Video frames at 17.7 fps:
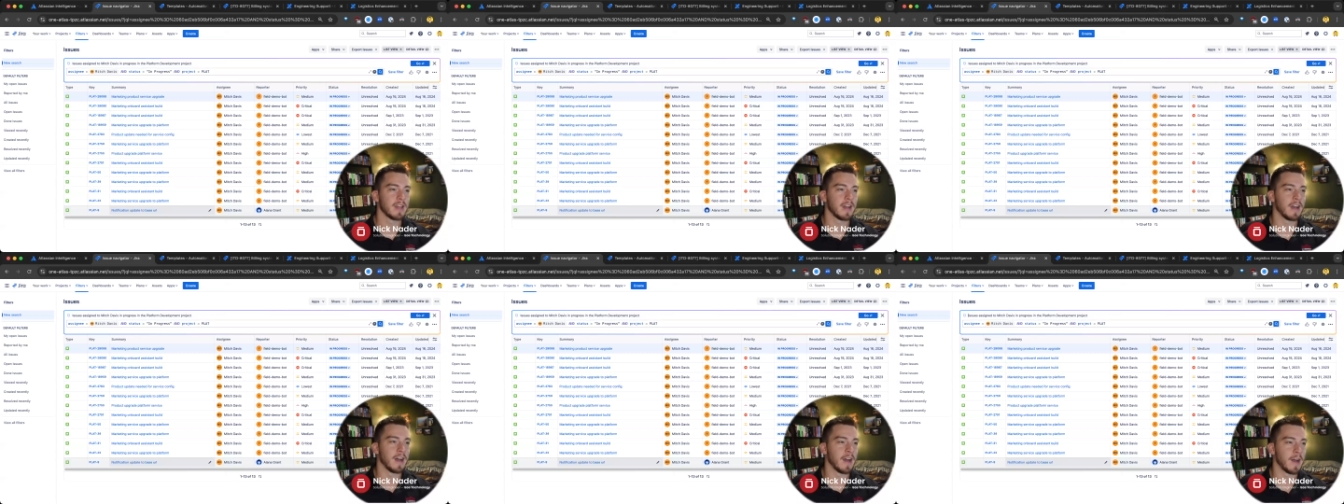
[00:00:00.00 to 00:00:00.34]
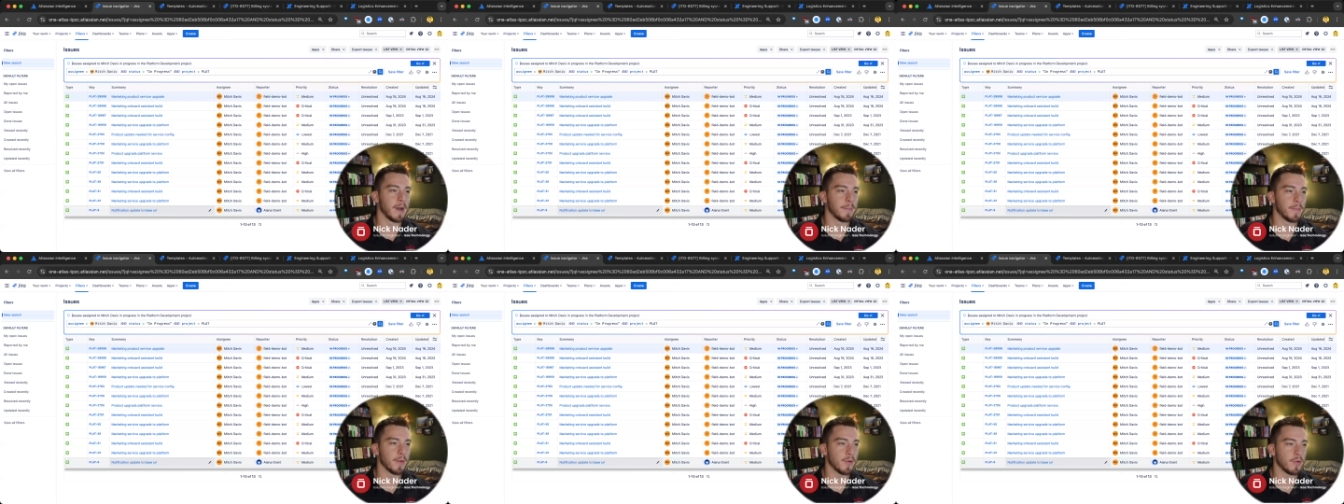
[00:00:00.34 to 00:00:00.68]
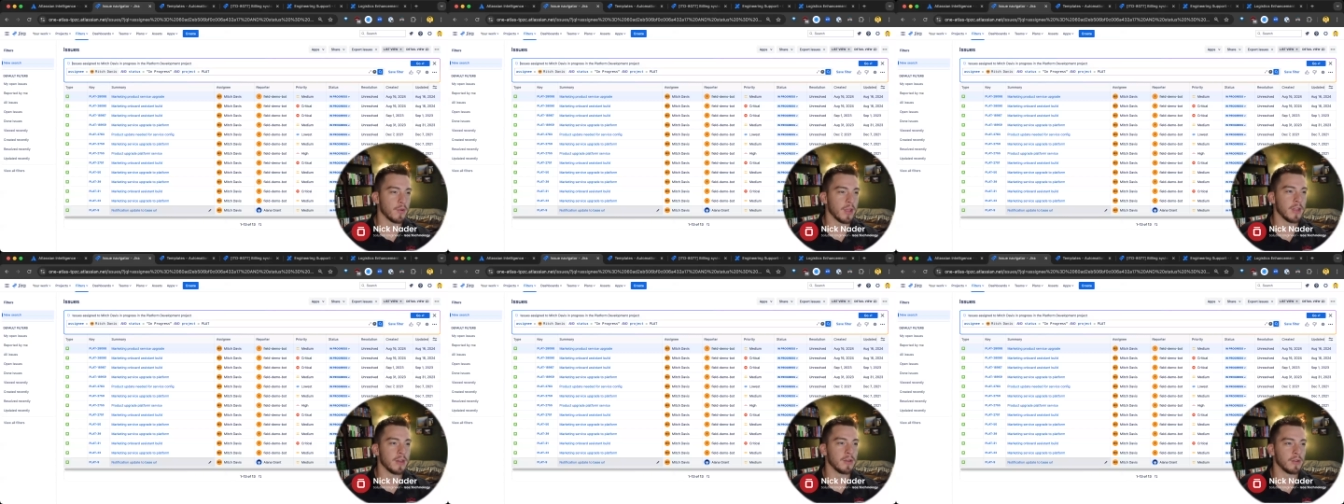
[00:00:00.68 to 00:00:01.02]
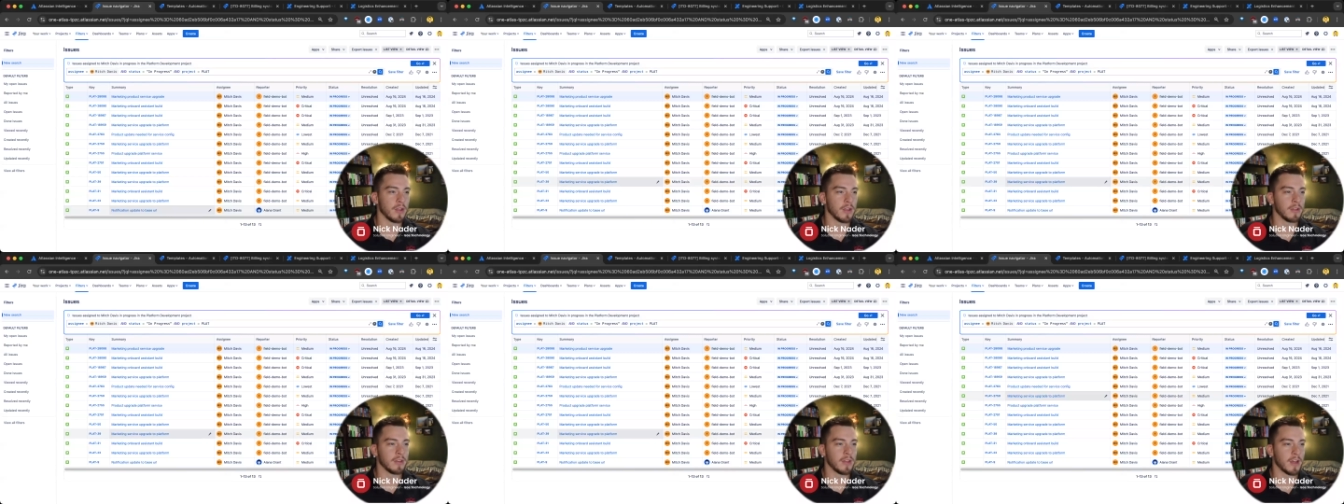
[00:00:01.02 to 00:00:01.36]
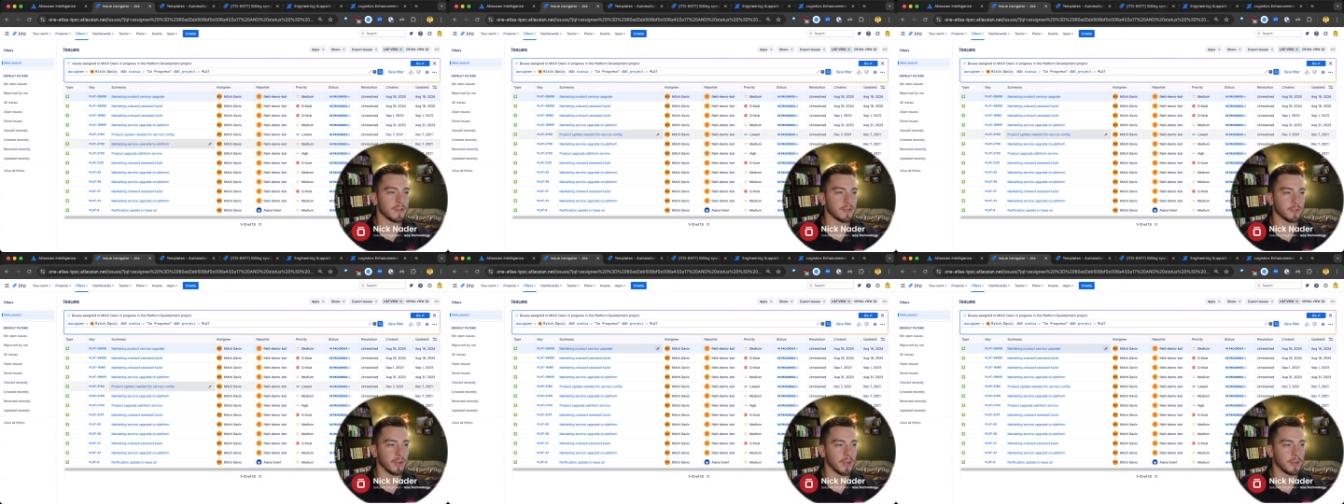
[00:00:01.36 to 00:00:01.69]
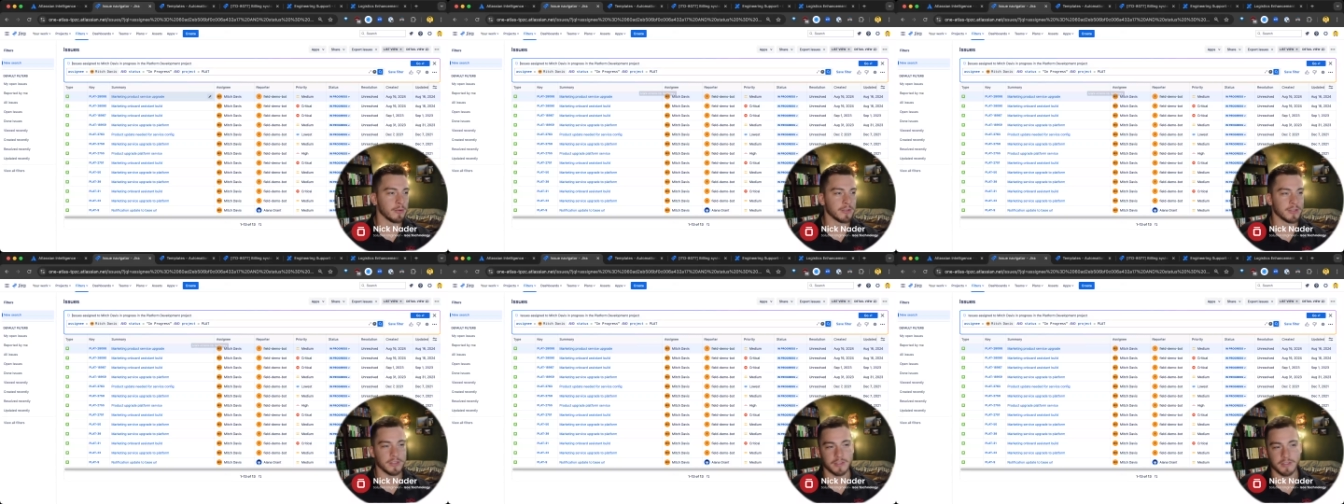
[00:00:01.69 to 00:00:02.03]
Um, in in natural
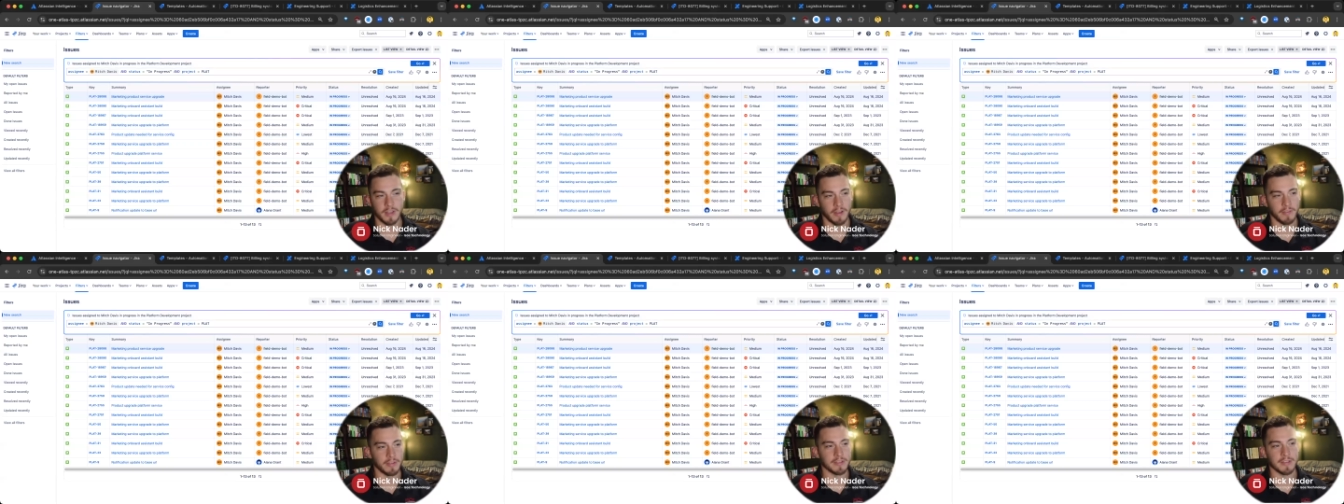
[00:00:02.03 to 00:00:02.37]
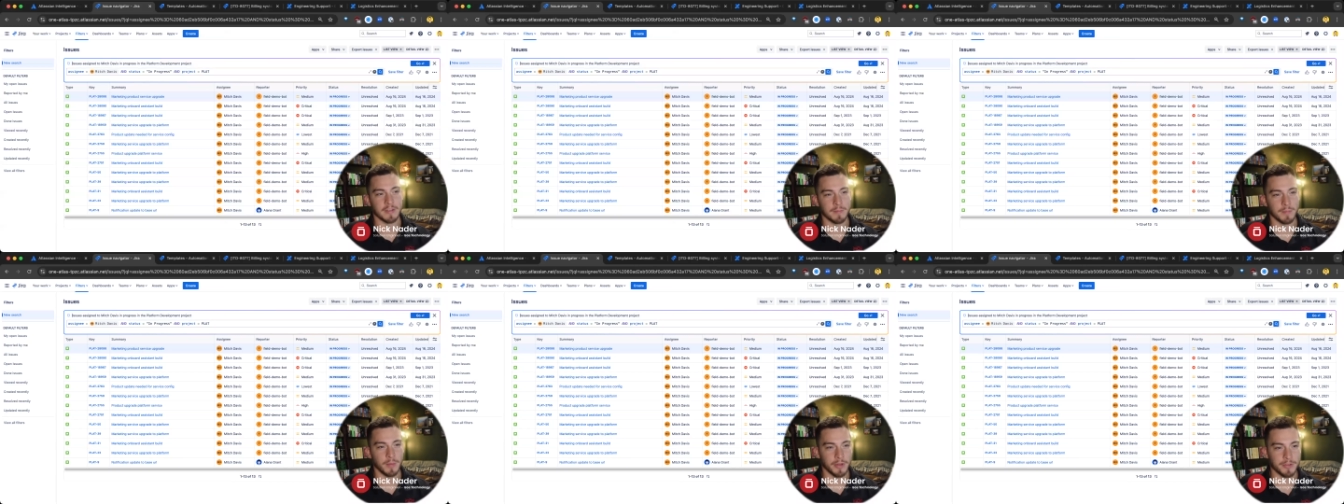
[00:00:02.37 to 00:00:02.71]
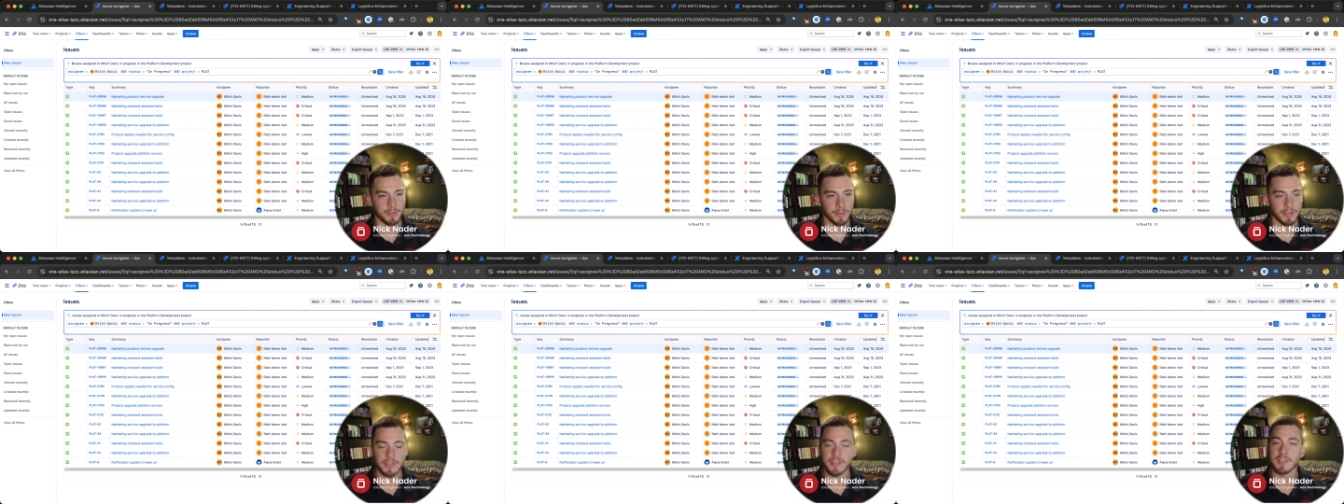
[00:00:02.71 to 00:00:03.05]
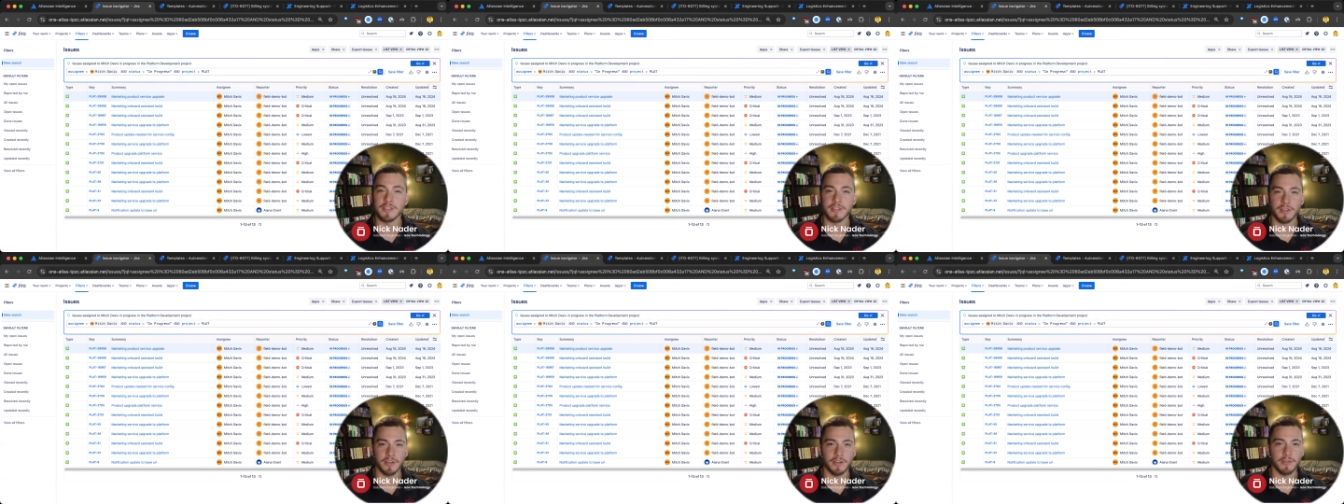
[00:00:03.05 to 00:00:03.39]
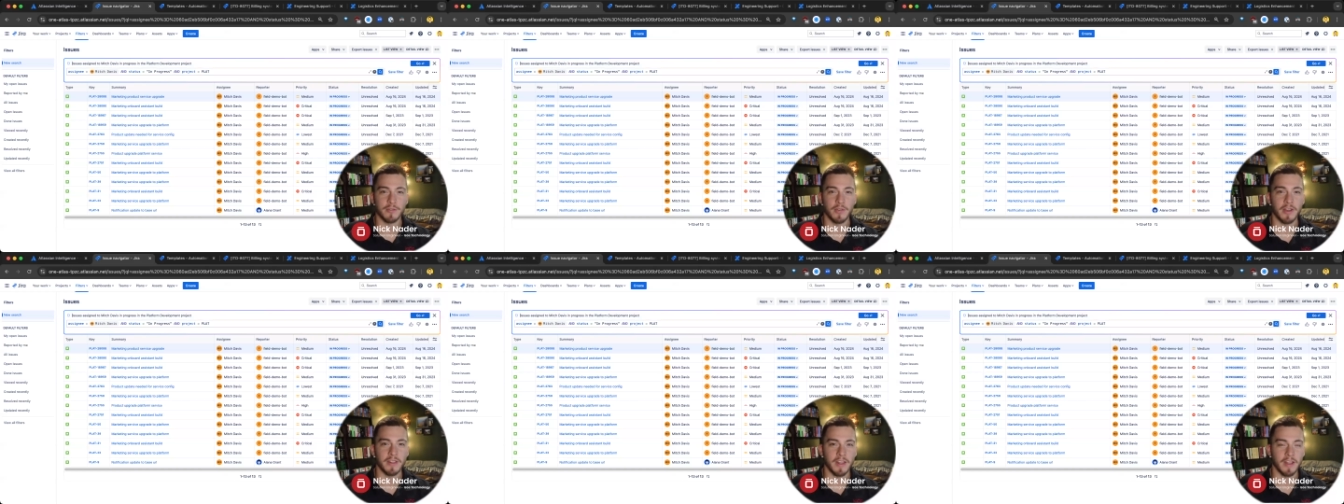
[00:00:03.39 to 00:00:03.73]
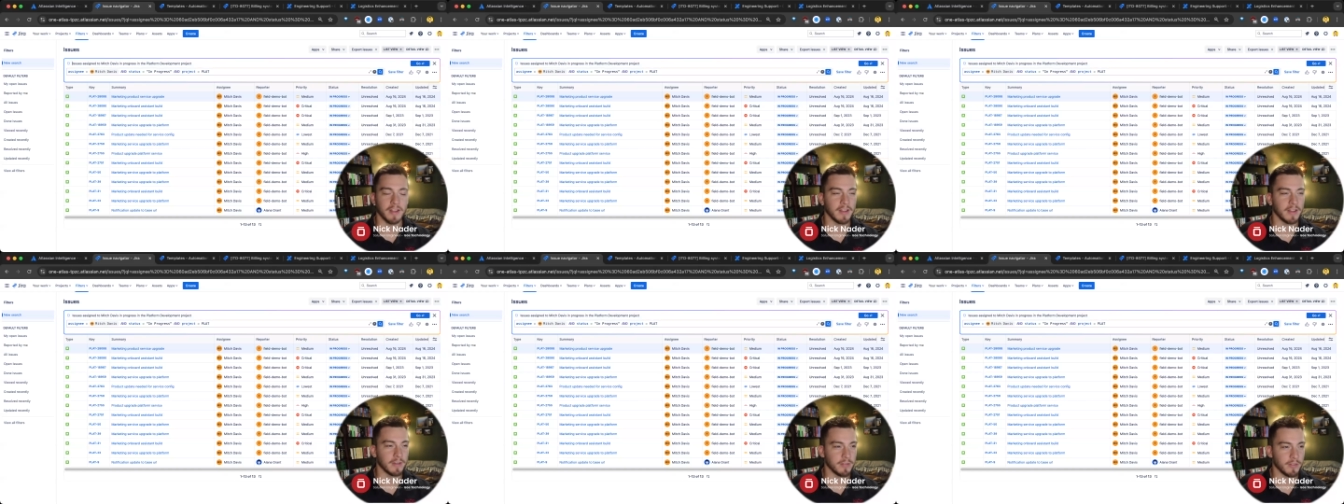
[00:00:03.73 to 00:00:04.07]
language, it's obviously much much easier to find
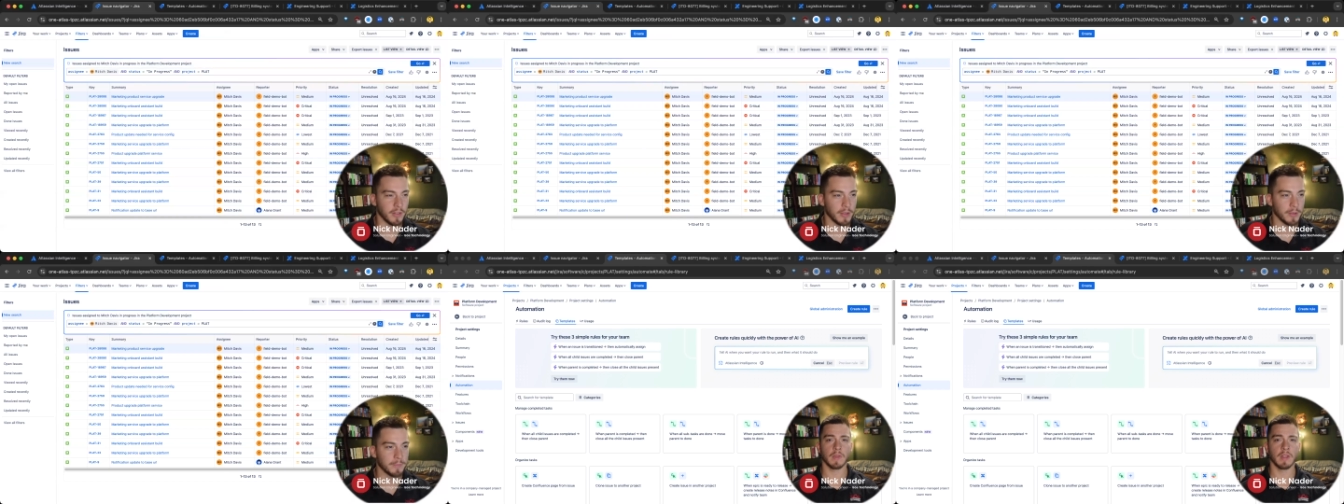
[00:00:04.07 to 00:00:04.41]
that kind of thing.